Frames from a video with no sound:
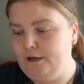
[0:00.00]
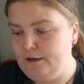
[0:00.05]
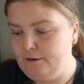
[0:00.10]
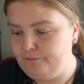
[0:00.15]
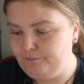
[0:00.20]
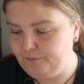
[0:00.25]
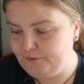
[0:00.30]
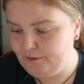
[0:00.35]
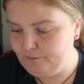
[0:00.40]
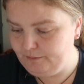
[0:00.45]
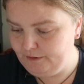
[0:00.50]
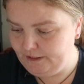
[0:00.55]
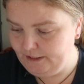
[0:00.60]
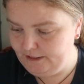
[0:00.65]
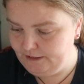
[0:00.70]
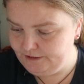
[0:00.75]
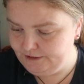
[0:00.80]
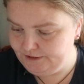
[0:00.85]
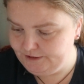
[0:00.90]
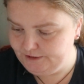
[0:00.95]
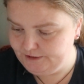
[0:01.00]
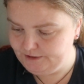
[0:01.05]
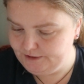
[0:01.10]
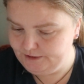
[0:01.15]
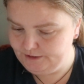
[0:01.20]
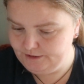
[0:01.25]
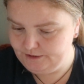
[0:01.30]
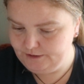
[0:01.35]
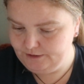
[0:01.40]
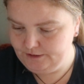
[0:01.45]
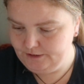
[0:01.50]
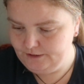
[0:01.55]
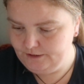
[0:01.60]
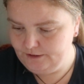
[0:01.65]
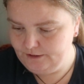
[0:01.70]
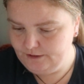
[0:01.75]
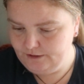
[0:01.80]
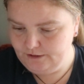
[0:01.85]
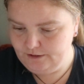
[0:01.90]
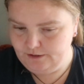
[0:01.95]
um, placed.
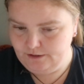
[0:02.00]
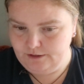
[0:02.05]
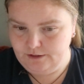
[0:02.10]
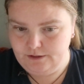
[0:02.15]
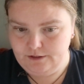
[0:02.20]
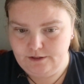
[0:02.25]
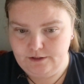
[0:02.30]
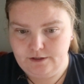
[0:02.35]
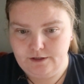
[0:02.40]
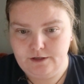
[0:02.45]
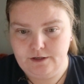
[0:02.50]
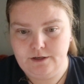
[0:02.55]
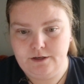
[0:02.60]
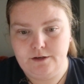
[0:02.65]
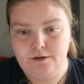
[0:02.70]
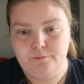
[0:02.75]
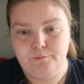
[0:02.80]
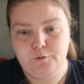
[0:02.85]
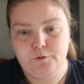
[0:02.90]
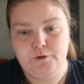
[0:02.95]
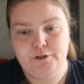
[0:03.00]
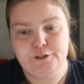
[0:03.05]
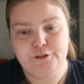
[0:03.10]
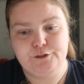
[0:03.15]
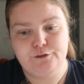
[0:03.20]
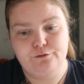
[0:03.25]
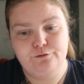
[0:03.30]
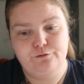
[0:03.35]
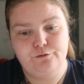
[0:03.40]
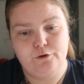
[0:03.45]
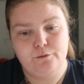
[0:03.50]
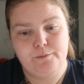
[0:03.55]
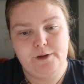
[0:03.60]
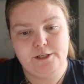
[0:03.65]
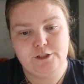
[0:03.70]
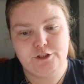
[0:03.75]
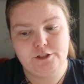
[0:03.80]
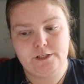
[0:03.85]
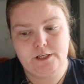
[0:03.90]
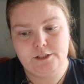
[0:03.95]
Um, crystal
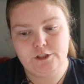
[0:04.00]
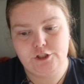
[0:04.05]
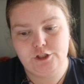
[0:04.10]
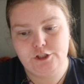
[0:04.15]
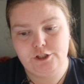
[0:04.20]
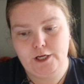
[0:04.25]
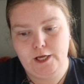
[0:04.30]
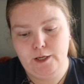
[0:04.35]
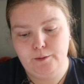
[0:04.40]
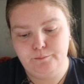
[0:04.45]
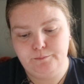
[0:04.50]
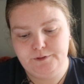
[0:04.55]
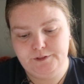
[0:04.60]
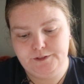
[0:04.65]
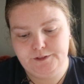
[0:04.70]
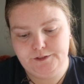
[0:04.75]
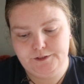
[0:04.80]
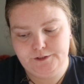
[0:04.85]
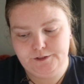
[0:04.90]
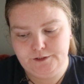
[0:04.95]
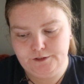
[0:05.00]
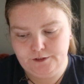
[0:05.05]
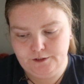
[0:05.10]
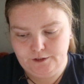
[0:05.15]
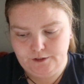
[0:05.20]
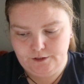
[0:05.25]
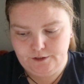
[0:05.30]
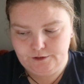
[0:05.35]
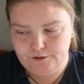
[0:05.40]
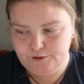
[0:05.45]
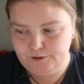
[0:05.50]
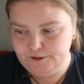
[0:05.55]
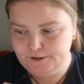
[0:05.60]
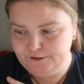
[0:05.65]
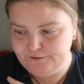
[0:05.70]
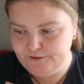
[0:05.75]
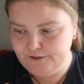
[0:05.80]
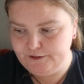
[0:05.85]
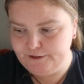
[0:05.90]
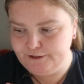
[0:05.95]
formation and shapes, so
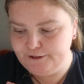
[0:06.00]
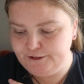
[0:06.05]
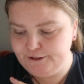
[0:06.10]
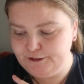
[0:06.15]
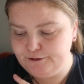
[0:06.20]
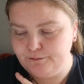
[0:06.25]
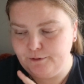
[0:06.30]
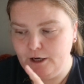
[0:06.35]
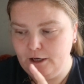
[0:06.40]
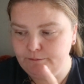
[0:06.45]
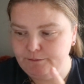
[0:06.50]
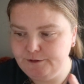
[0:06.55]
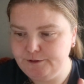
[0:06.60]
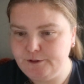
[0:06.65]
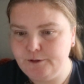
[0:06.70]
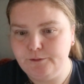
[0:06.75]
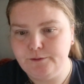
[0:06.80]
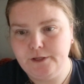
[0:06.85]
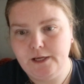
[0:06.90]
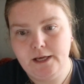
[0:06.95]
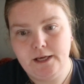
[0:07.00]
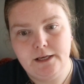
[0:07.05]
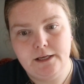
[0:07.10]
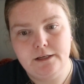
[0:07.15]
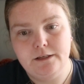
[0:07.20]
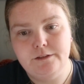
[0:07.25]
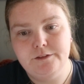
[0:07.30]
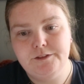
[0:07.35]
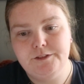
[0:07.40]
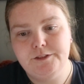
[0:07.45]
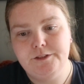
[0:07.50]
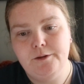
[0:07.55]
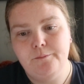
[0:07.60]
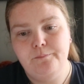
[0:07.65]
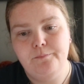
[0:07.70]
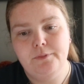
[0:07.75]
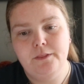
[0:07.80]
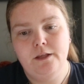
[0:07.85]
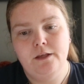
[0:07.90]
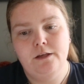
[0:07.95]
spheres, palm stone, eggs,
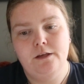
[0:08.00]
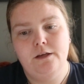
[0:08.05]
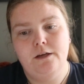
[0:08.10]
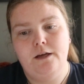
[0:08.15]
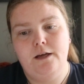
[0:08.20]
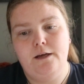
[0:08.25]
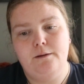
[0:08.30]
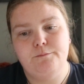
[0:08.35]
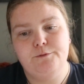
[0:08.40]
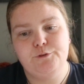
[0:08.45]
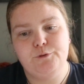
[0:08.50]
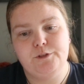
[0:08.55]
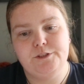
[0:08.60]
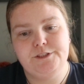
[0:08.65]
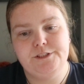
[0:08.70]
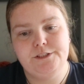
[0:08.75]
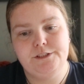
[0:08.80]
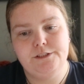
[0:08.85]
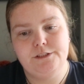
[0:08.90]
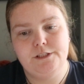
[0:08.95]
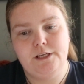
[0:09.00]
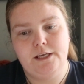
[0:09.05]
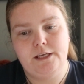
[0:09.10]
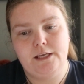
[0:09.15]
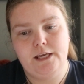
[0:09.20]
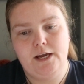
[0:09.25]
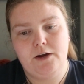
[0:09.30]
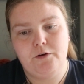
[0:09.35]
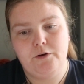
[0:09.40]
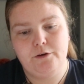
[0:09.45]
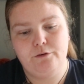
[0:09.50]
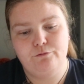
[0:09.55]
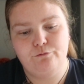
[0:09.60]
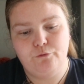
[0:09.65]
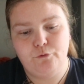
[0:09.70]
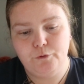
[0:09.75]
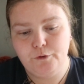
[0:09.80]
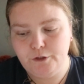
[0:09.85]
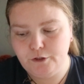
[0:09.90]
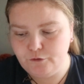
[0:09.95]
um, sourcing and caring
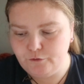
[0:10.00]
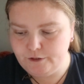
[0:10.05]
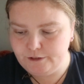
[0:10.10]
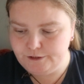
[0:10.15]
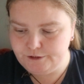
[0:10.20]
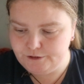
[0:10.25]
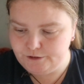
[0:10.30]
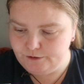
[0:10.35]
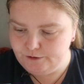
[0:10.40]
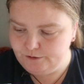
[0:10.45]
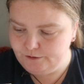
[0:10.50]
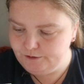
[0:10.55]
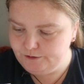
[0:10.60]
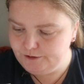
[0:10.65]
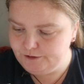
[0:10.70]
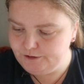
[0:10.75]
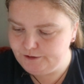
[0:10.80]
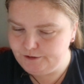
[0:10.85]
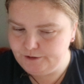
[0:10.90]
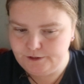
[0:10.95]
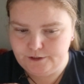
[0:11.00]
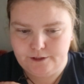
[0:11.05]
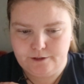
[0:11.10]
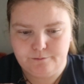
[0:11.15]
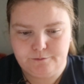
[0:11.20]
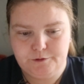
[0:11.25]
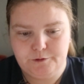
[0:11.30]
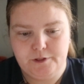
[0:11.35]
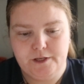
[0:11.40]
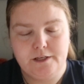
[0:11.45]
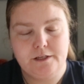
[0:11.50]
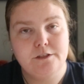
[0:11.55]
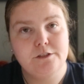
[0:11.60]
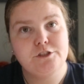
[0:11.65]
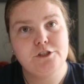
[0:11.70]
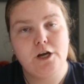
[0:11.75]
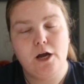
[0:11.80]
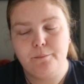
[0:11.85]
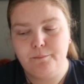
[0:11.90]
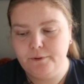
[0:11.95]
for your crystals, um, so like
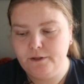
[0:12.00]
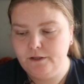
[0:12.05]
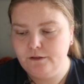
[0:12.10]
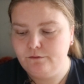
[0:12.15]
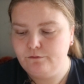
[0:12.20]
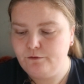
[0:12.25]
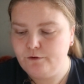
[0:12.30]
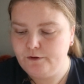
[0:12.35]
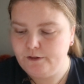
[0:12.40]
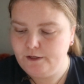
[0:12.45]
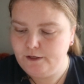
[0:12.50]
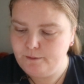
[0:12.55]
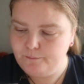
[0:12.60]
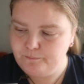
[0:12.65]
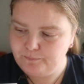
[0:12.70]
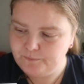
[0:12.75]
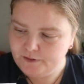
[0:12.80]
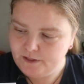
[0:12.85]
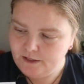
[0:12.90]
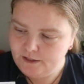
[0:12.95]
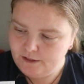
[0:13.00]
shopping for them,